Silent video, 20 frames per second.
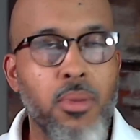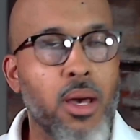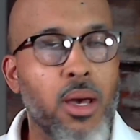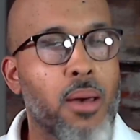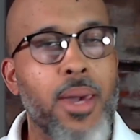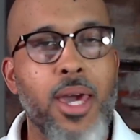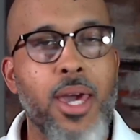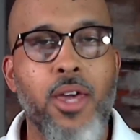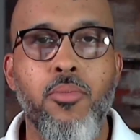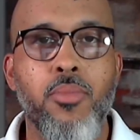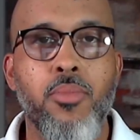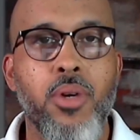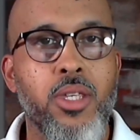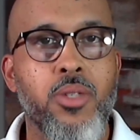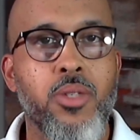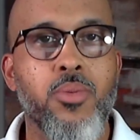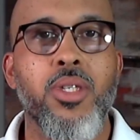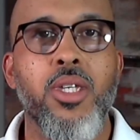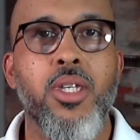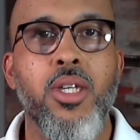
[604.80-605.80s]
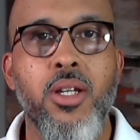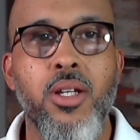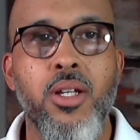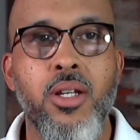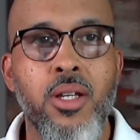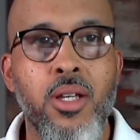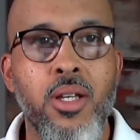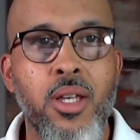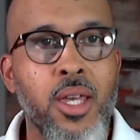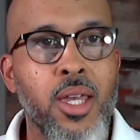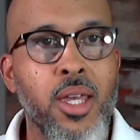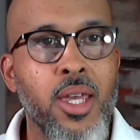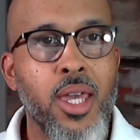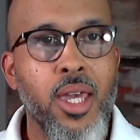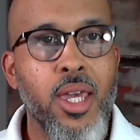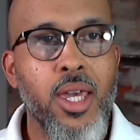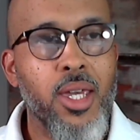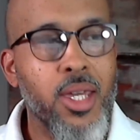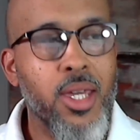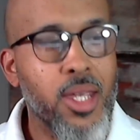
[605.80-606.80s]
one of my battle buddies was here,
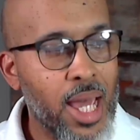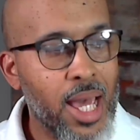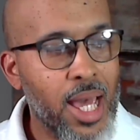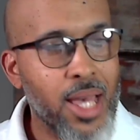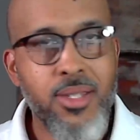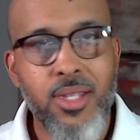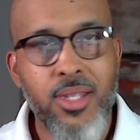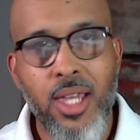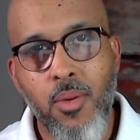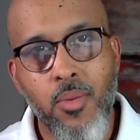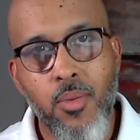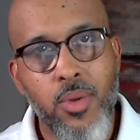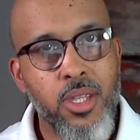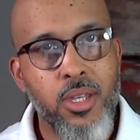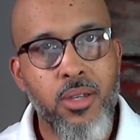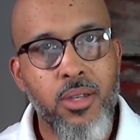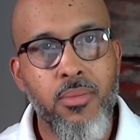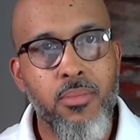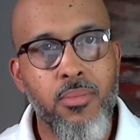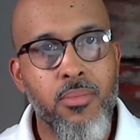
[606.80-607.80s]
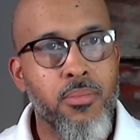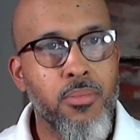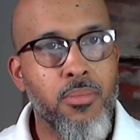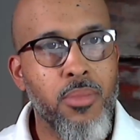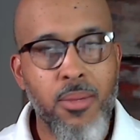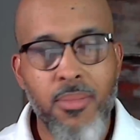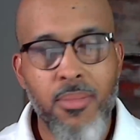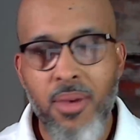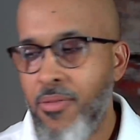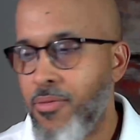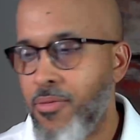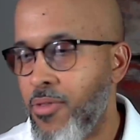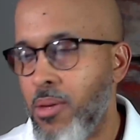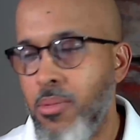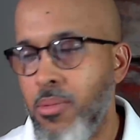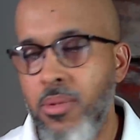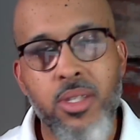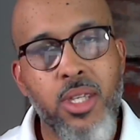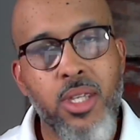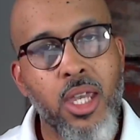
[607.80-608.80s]
and I stayed with them. Me and my
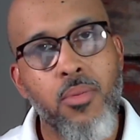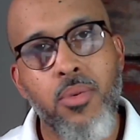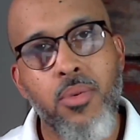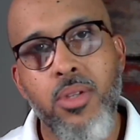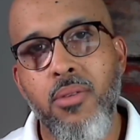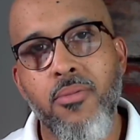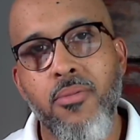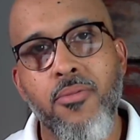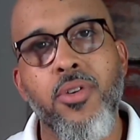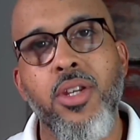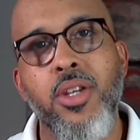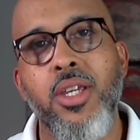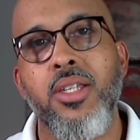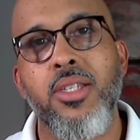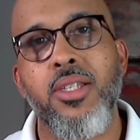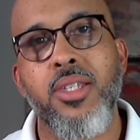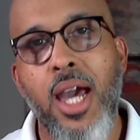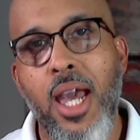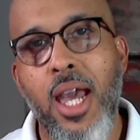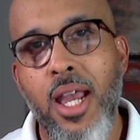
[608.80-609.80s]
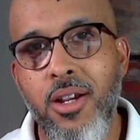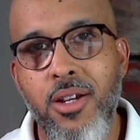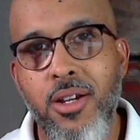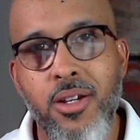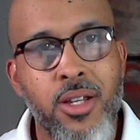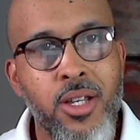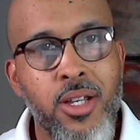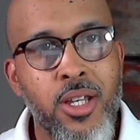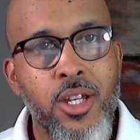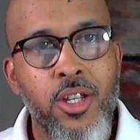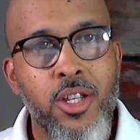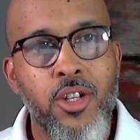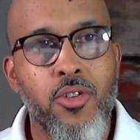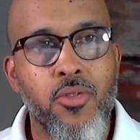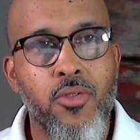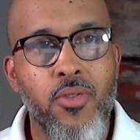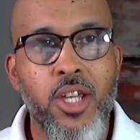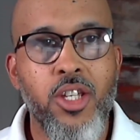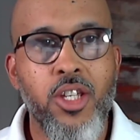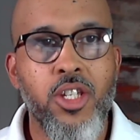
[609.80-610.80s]
family stayed with them for the entire
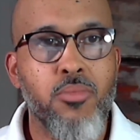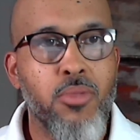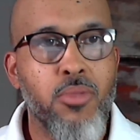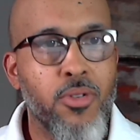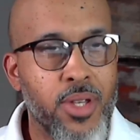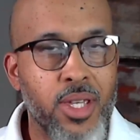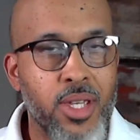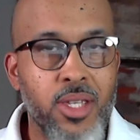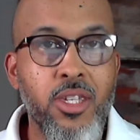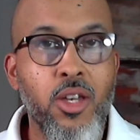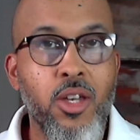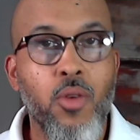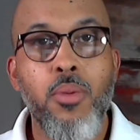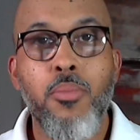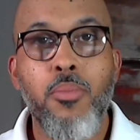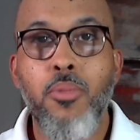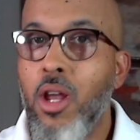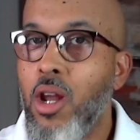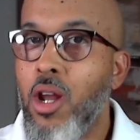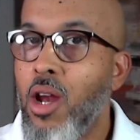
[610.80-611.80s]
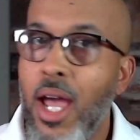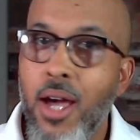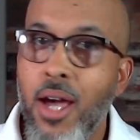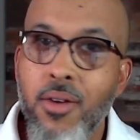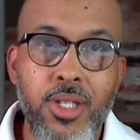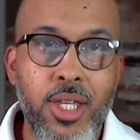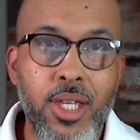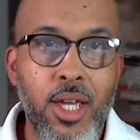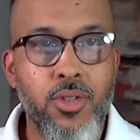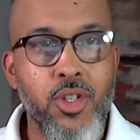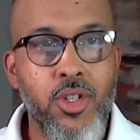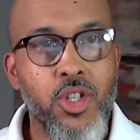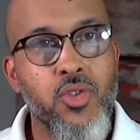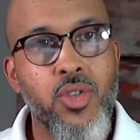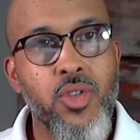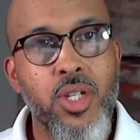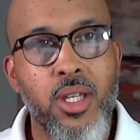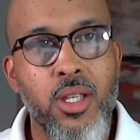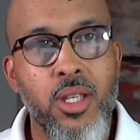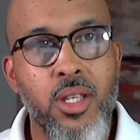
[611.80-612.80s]
duration, but until we bought our house down the
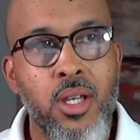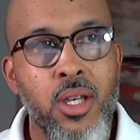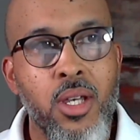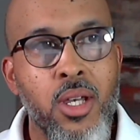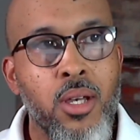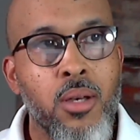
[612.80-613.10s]
street.